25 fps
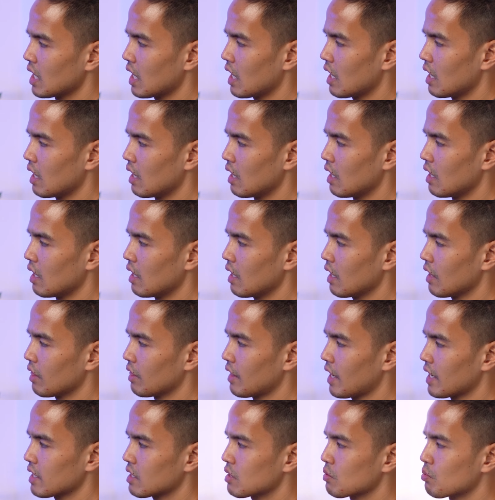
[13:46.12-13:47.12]

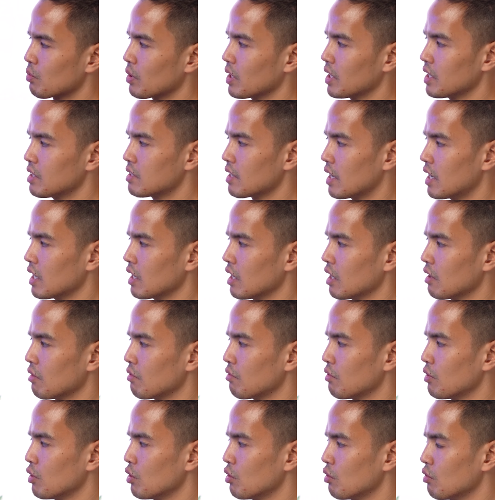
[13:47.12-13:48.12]
And that's really done
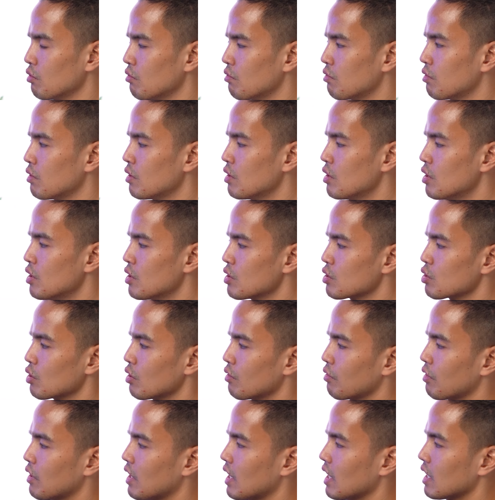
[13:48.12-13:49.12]
if you've
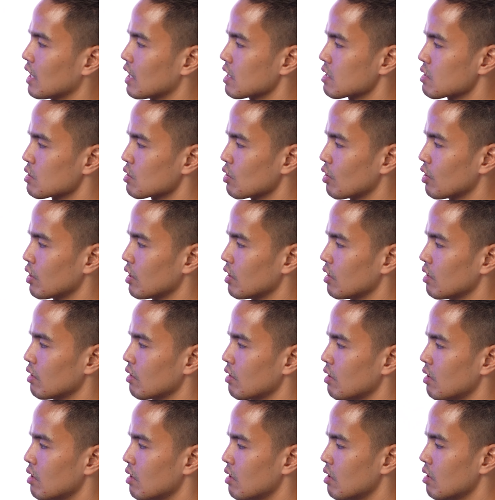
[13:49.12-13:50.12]
sort of hit a
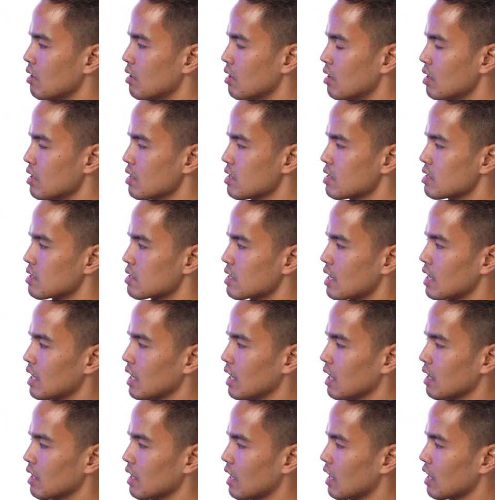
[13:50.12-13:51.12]
certain
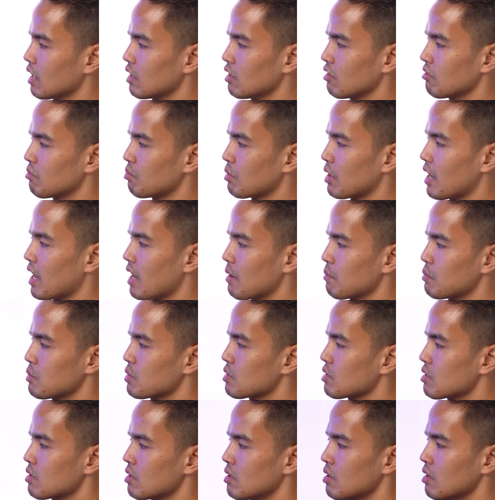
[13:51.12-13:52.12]
setting and you've
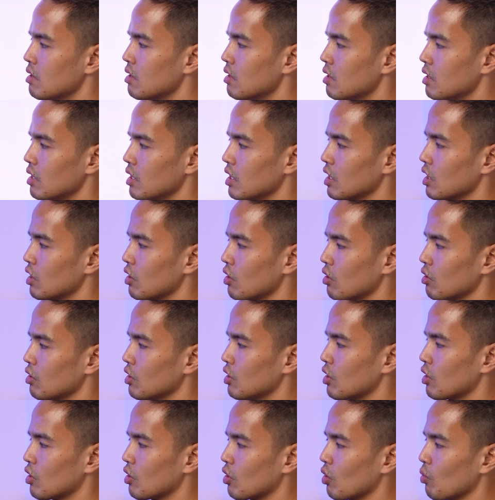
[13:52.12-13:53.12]
perhaps,
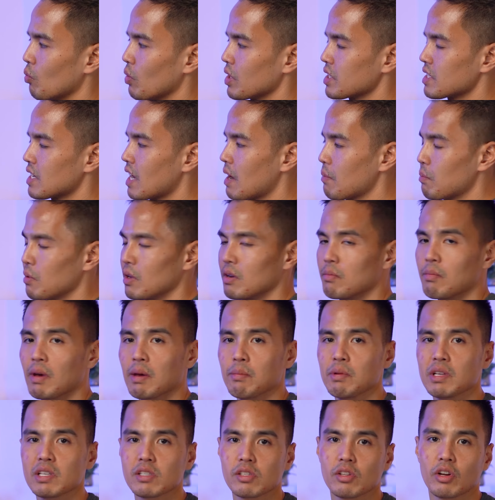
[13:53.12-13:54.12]
you don't know what's happened.
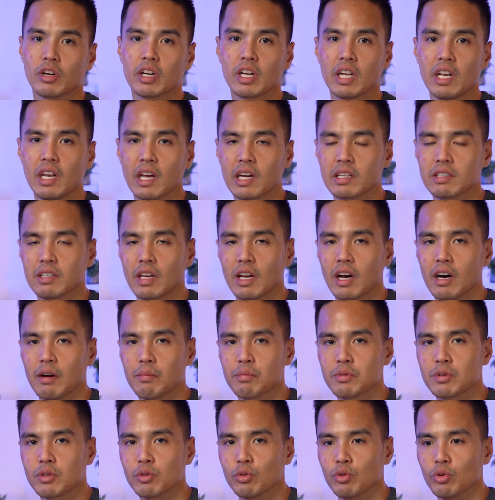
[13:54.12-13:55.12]
Maybe it's not connecting
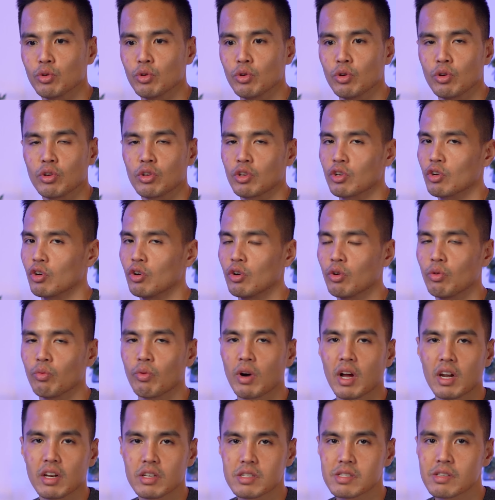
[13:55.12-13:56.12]
up to your
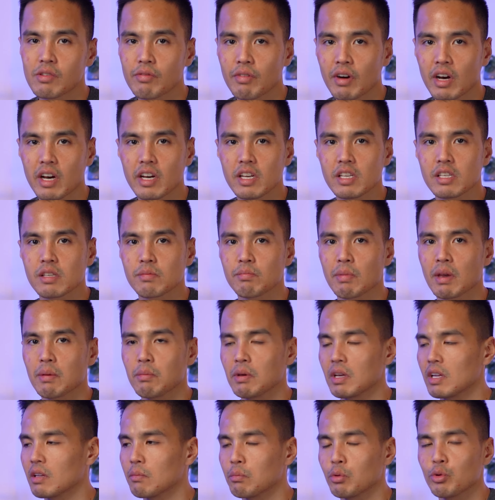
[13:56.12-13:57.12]
wireless device.
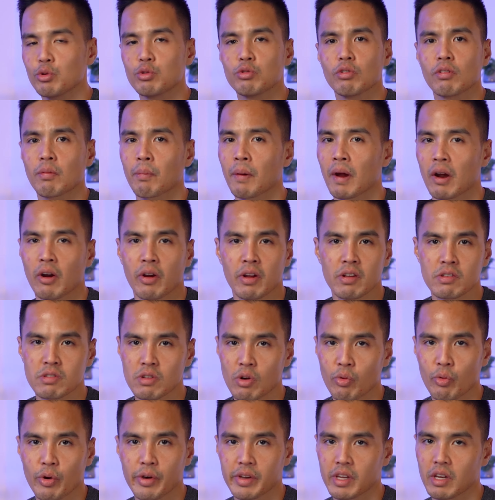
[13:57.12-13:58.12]
Maybe the Bluetooth pairing's
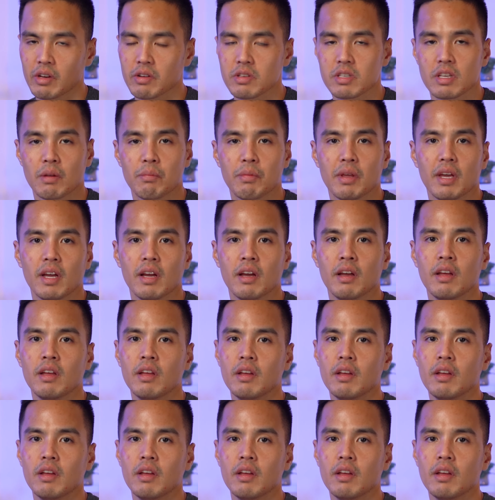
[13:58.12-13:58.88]
not working or something.